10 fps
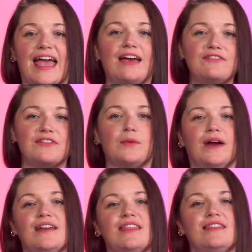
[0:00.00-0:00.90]

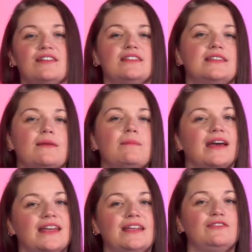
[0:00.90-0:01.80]
everywhere that there's
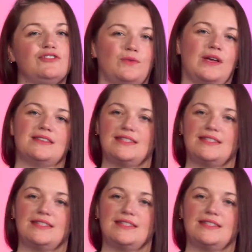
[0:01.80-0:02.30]
somebody doing